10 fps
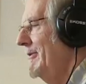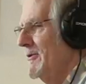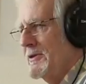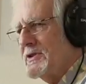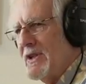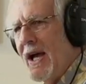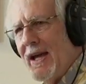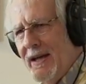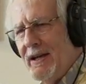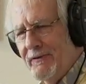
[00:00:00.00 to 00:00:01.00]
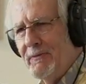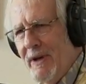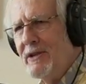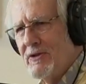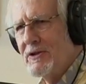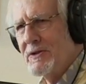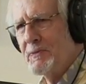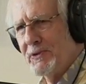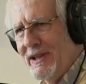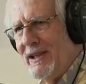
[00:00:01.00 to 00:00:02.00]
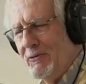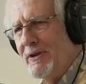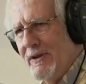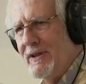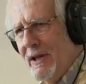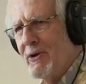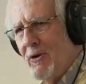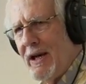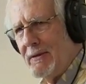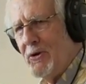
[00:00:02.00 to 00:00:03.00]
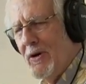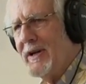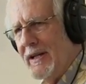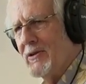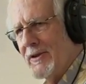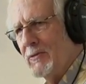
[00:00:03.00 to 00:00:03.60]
other side of a major split within the Democratic Party, or